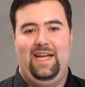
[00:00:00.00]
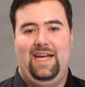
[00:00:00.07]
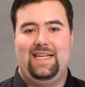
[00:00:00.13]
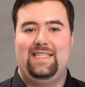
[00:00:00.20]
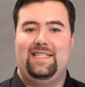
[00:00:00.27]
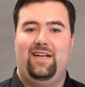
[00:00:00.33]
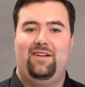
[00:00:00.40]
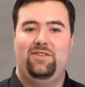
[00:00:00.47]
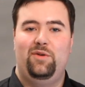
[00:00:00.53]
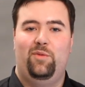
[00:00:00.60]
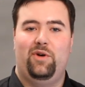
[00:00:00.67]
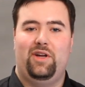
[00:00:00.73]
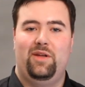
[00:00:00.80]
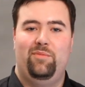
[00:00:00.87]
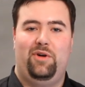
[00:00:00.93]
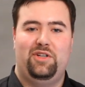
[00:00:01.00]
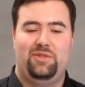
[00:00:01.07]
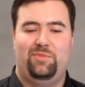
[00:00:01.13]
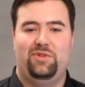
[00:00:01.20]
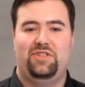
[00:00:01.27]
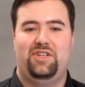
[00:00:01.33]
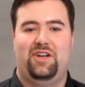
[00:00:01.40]
Excel to work in
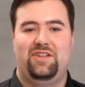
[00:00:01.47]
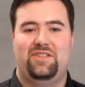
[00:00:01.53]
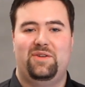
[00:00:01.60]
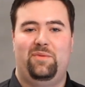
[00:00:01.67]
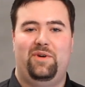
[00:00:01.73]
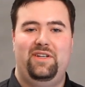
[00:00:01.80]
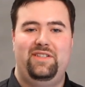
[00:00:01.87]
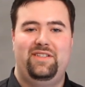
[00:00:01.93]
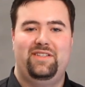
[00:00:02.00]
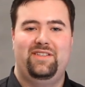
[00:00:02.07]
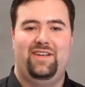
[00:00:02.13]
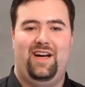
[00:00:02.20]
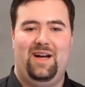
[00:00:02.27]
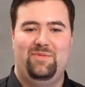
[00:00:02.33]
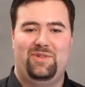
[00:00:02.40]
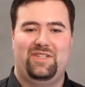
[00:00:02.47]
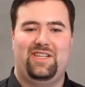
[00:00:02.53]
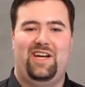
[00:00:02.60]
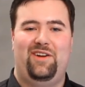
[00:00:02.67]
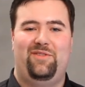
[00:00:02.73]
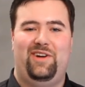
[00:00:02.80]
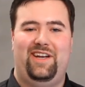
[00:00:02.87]
multiple charts at once. I'm
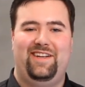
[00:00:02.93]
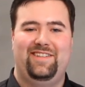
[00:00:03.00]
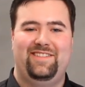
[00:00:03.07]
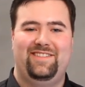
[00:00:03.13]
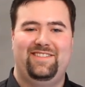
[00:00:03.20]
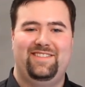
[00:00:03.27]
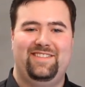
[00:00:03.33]
Josiah Rea.